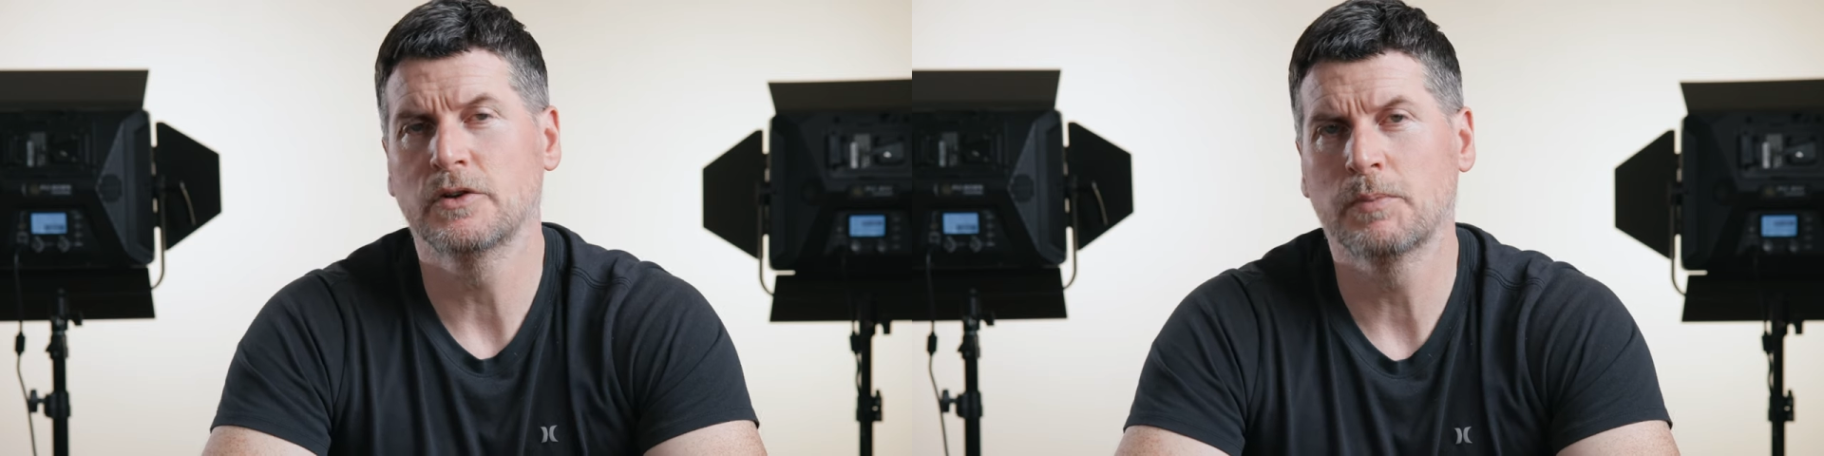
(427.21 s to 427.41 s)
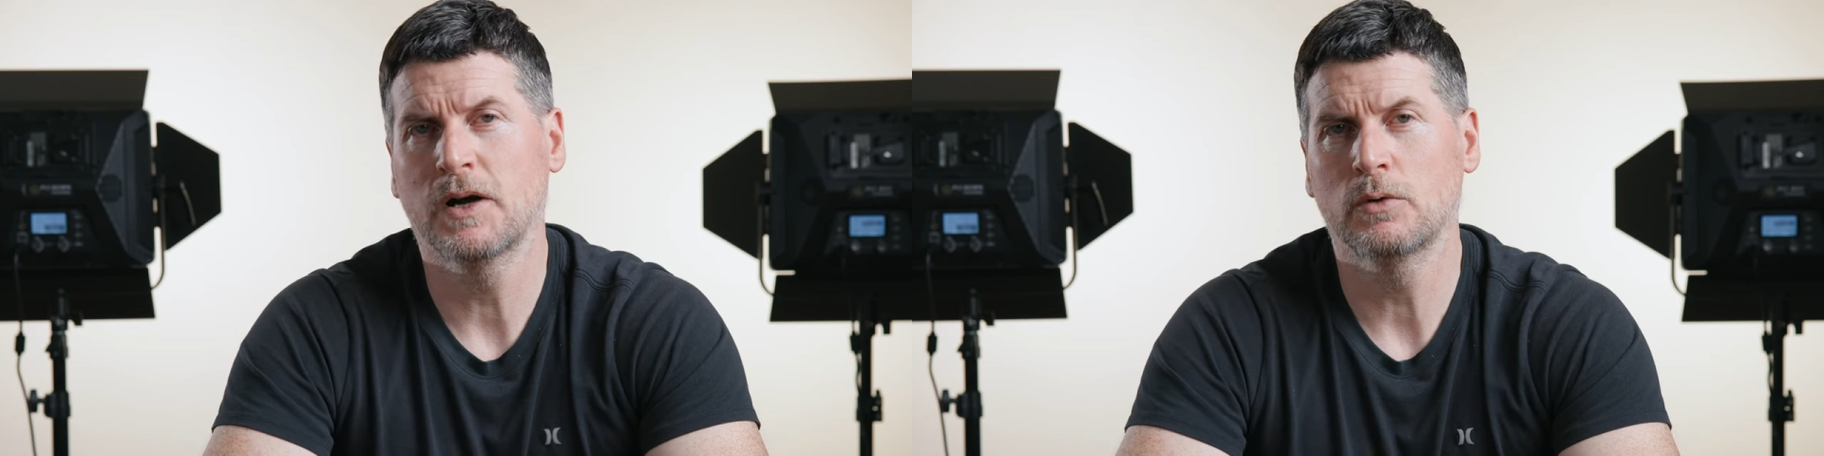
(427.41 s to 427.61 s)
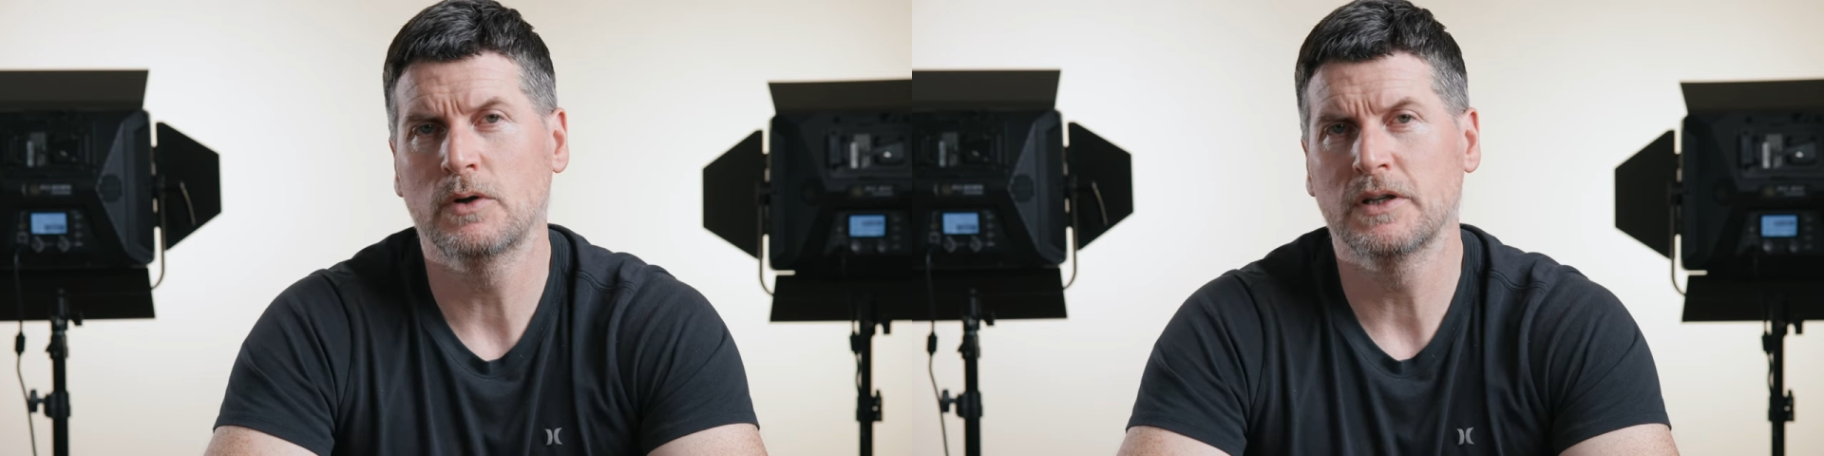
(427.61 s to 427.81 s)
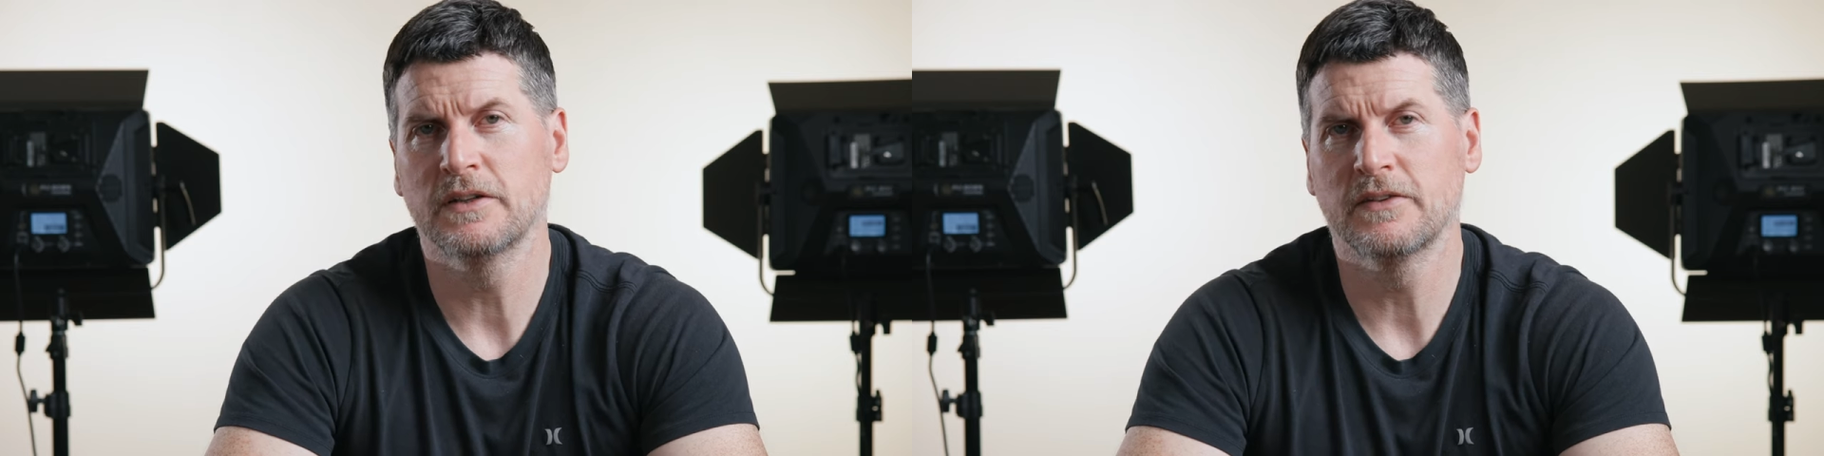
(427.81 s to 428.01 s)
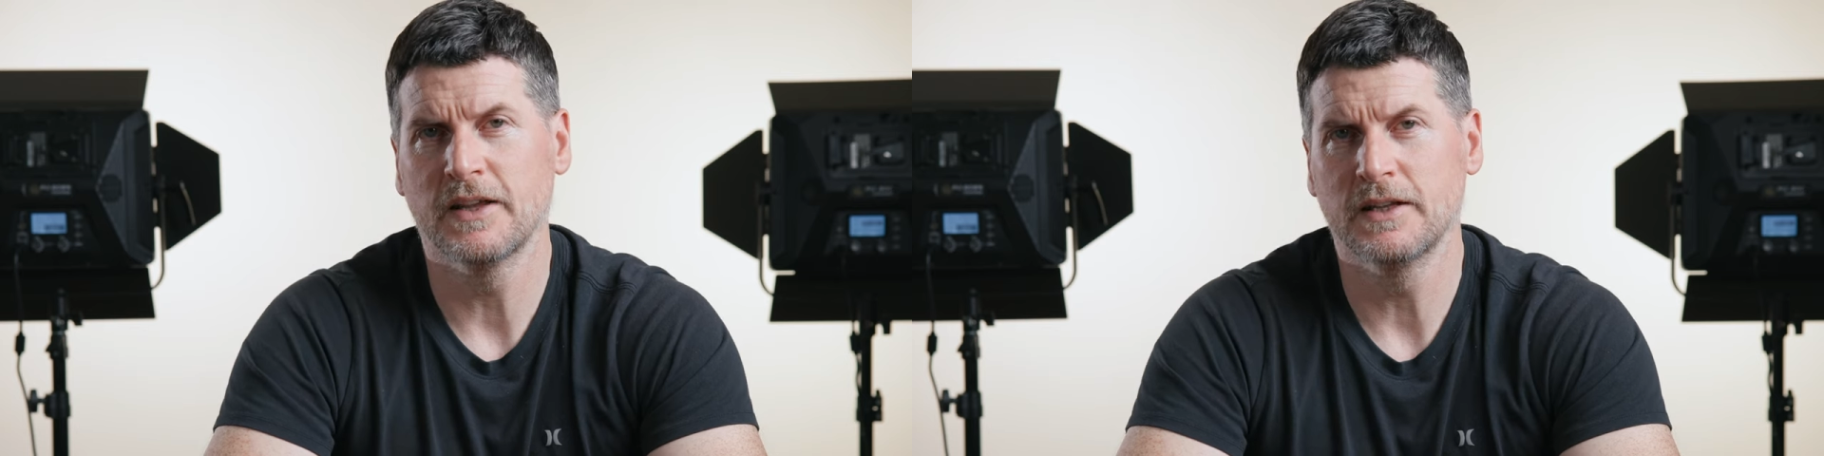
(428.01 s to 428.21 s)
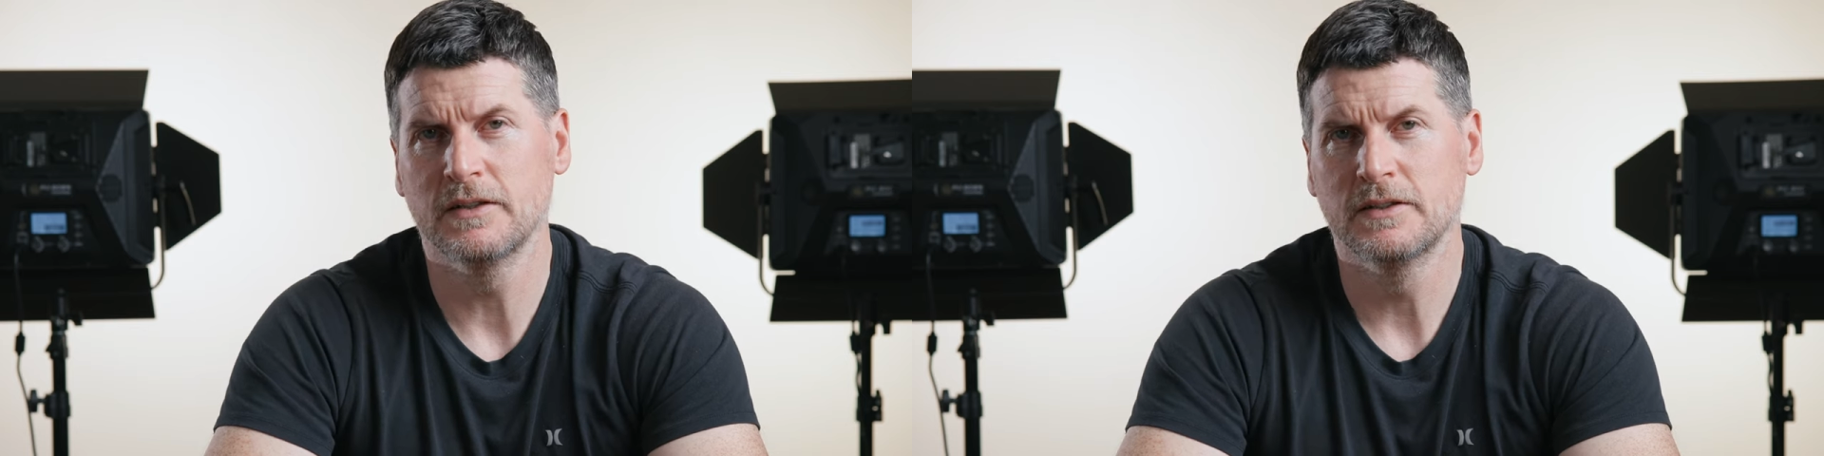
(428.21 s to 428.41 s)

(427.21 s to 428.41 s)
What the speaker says: your power lead then.